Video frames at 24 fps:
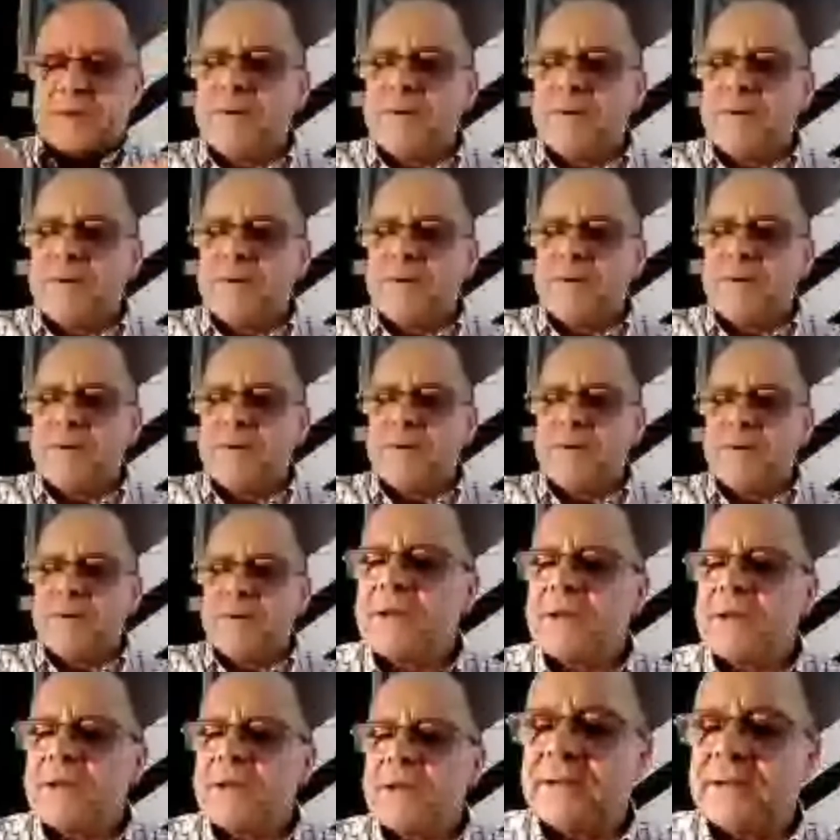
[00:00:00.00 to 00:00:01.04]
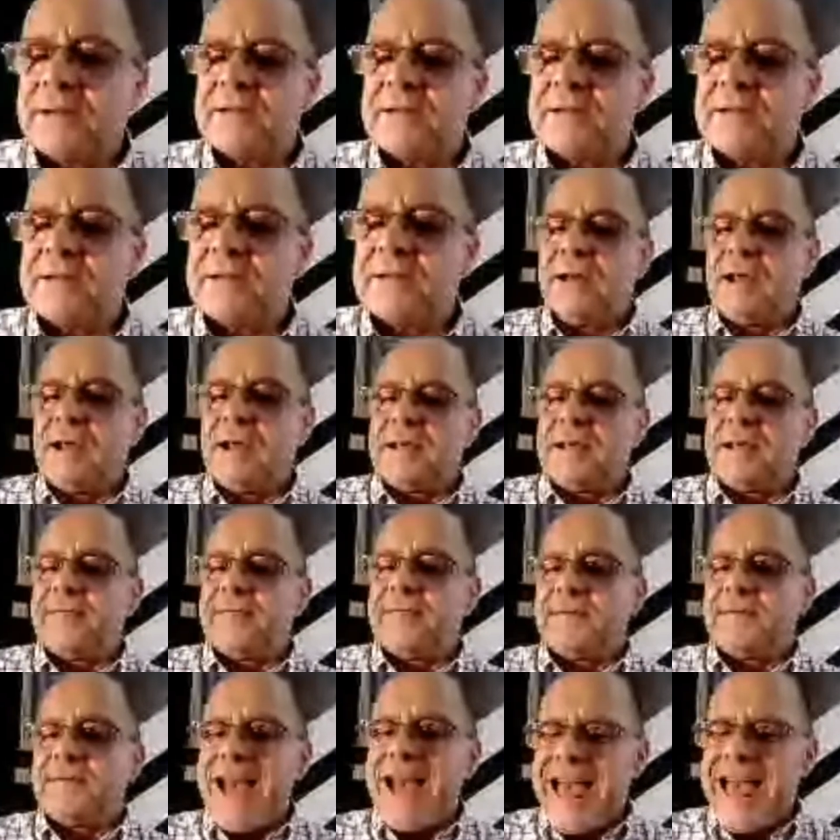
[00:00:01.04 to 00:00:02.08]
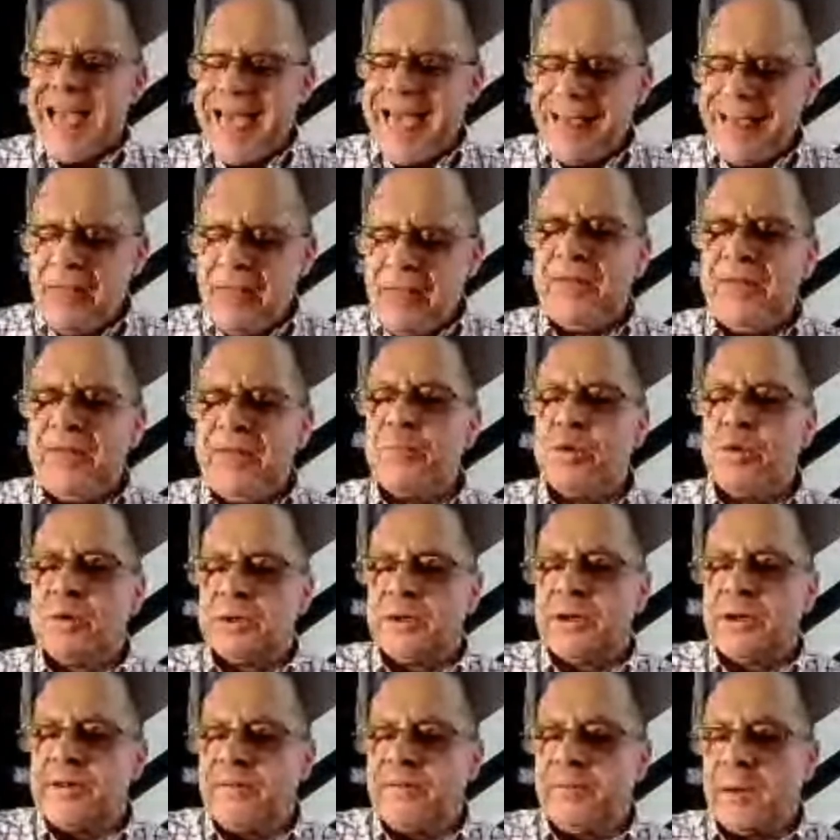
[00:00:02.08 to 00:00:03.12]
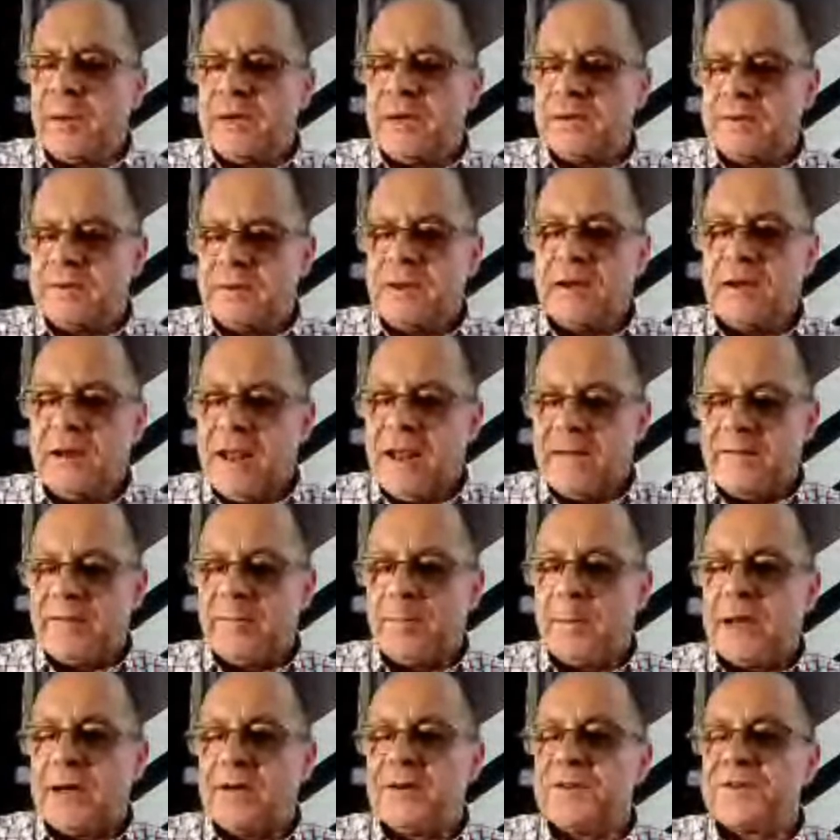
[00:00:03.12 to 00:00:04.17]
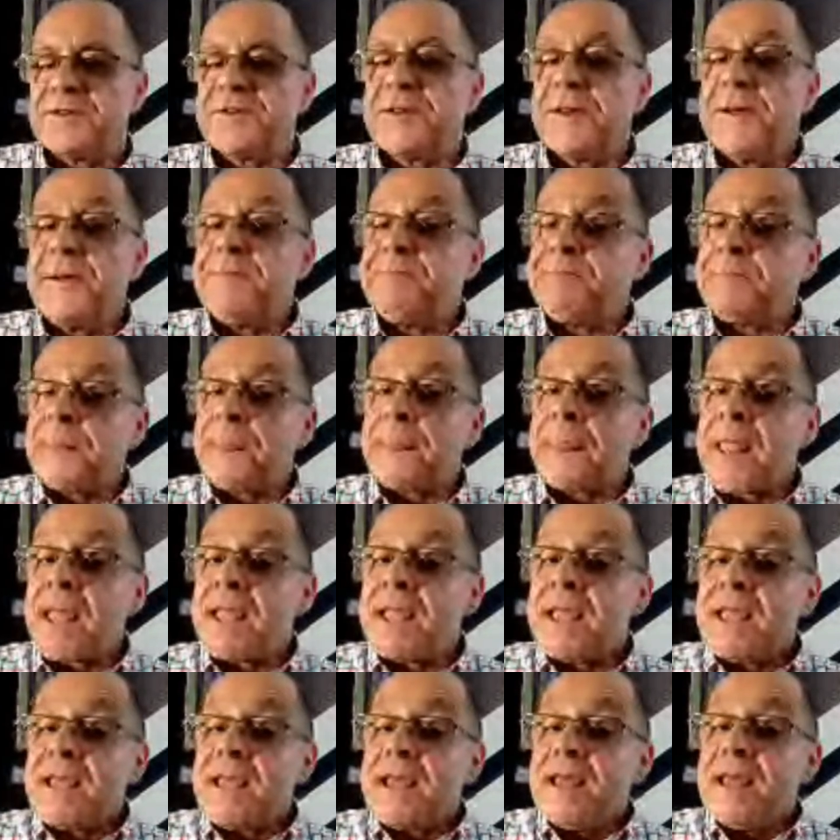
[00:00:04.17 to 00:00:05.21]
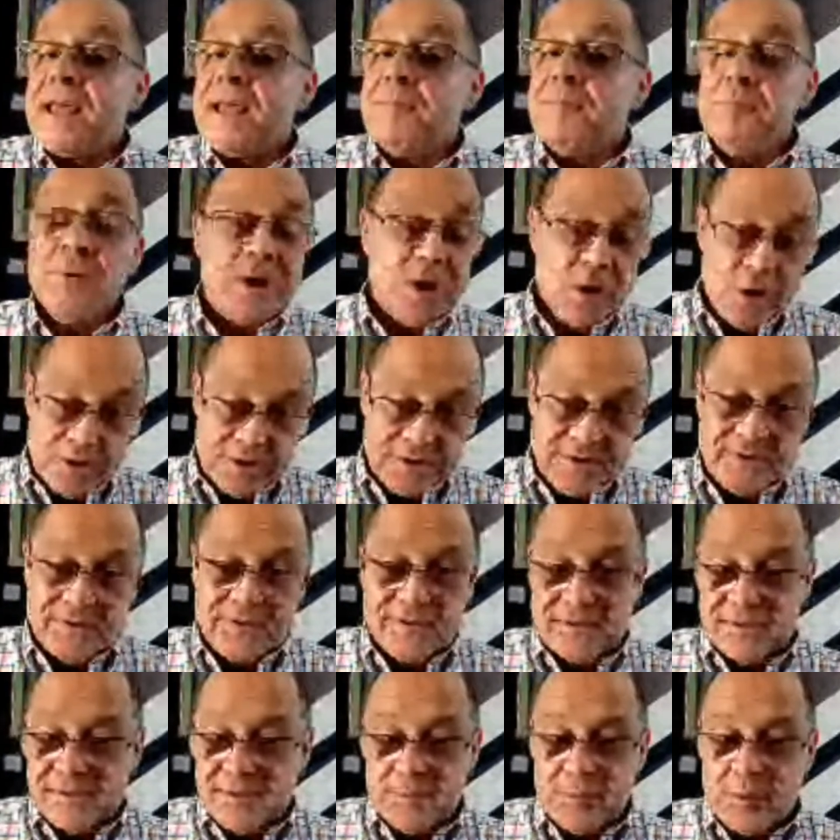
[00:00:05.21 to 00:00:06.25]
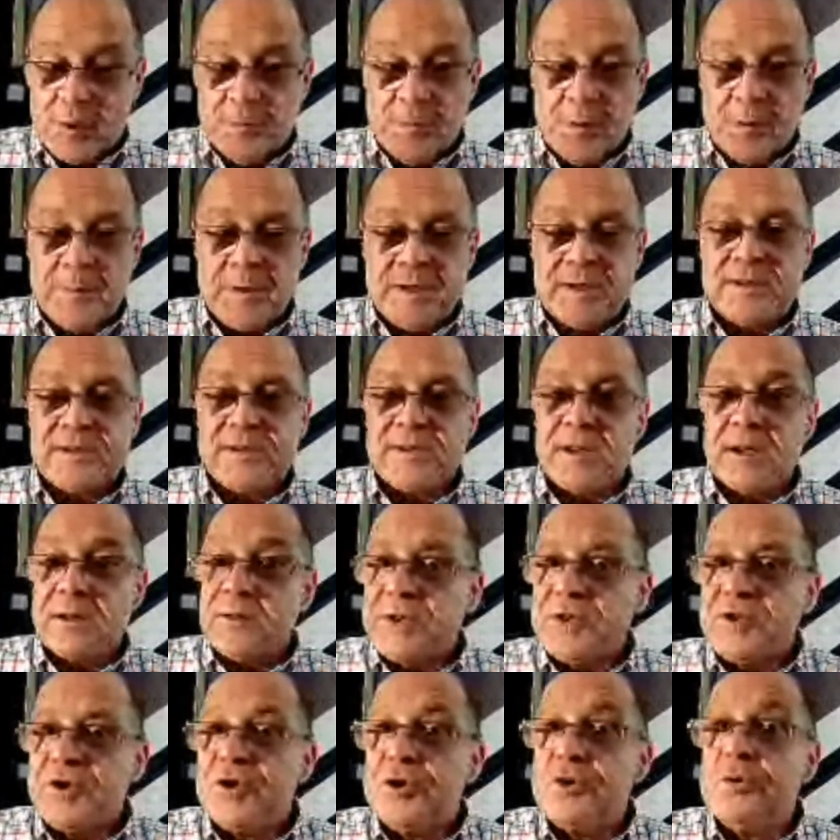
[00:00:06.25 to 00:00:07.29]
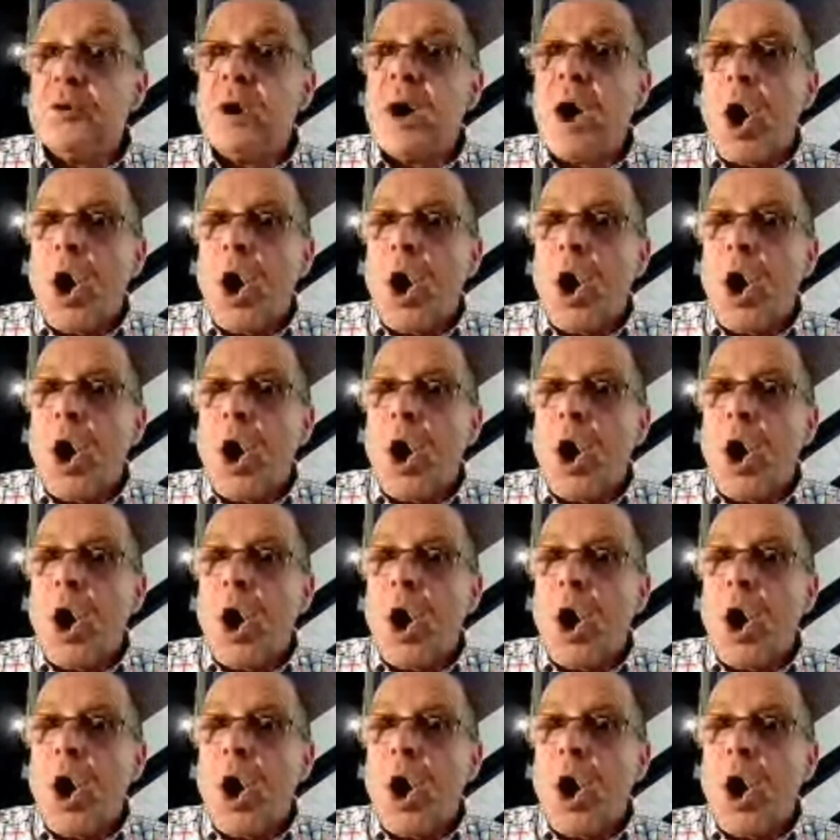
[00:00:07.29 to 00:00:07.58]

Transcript: work and life, a healthy work uh, life balance. Because the problem is, otherwise, you